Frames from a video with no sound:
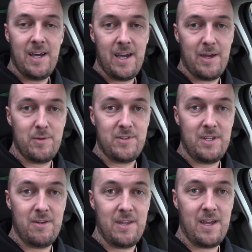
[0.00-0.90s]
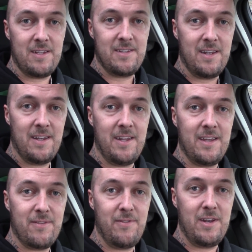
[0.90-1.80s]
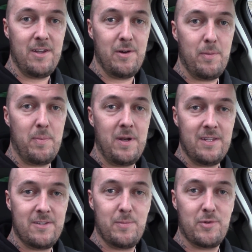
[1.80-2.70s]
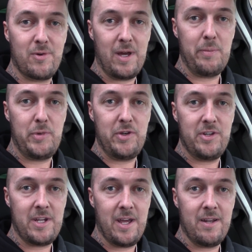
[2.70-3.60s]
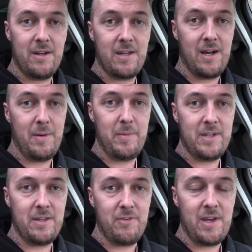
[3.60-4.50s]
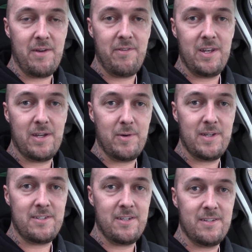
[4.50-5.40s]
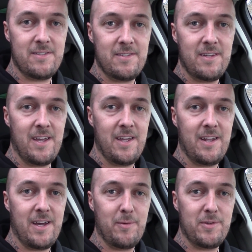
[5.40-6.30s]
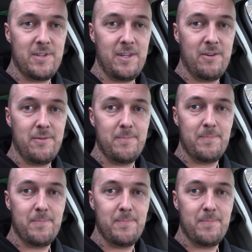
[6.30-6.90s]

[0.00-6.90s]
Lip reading: I will see you guys in the next video. Please subscribe to the channel, comment if you have any questions, and I will see you.